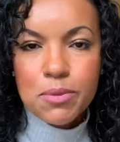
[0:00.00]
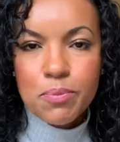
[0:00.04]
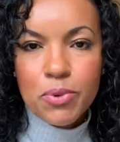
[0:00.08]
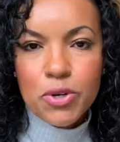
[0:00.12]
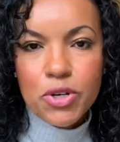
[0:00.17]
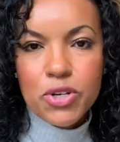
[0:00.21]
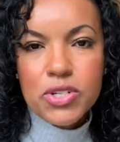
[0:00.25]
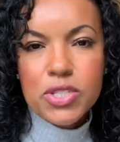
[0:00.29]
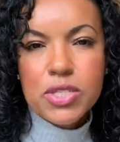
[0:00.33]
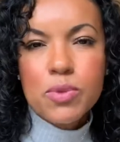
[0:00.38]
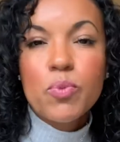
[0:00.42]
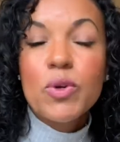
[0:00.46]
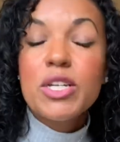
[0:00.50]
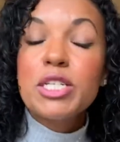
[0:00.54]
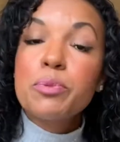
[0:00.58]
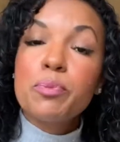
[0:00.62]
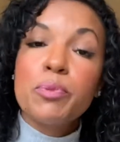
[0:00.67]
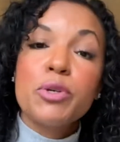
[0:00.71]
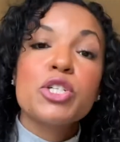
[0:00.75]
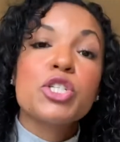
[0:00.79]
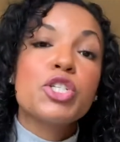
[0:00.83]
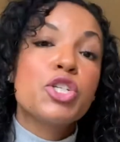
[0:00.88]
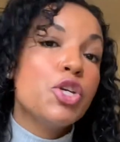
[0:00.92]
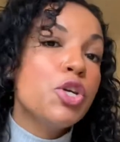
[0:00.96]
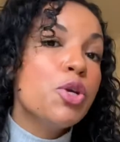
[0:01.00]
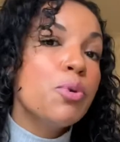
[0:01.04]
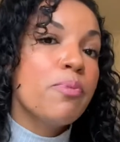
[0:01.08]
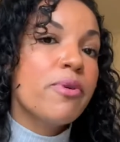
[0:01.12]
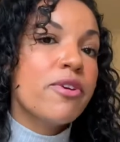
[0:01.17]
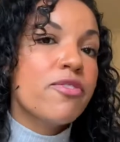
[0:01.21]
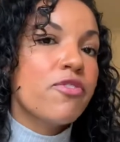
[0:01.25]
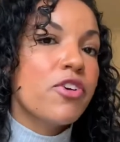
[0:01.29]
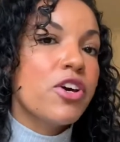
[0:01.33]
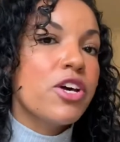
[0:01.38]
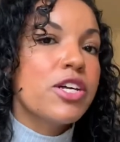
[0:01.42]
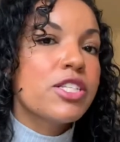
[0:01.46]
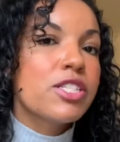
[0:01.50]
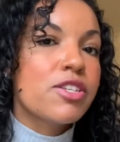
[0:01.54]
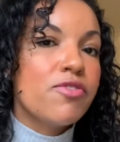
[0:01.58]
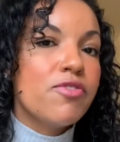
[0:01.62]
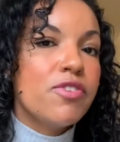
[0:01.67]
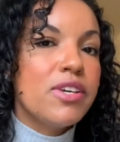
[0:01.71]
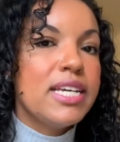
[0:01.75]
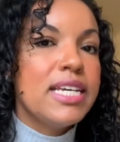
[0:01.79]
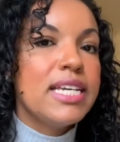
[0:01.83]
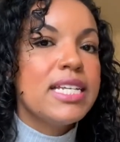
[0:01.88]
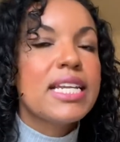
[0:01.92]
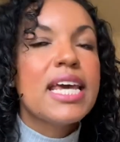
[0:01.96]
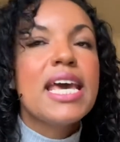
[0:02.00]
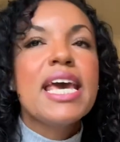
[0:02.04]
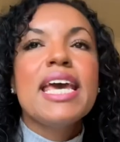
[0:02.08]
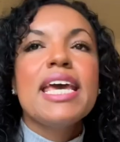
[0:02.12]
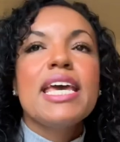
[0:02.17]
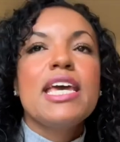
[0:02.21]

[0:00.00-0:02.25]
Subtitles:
these books, which books you prefer to read.